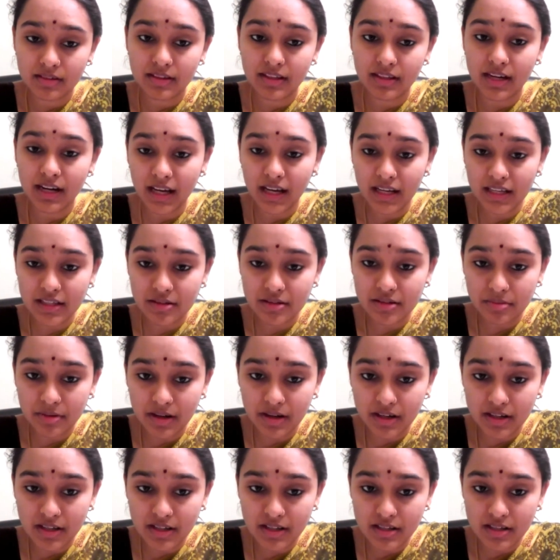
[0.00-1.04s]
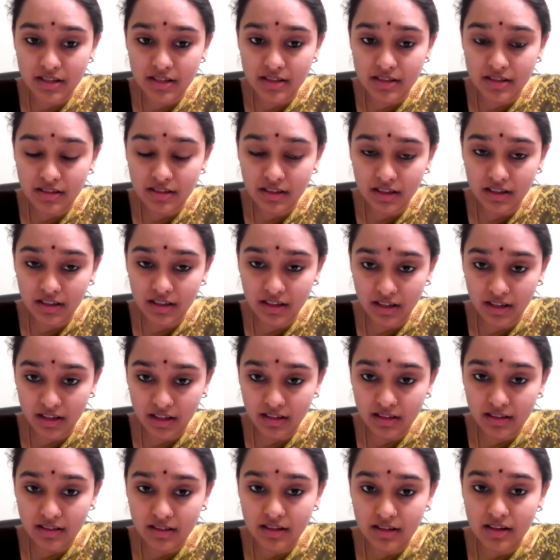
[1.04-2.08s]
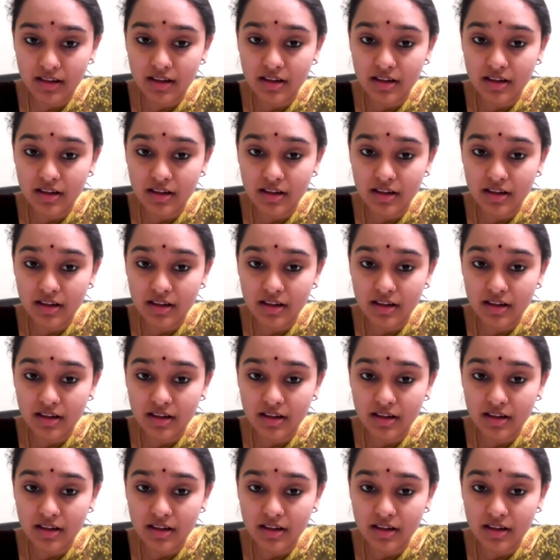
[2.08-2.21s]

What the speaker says: The next one is 13.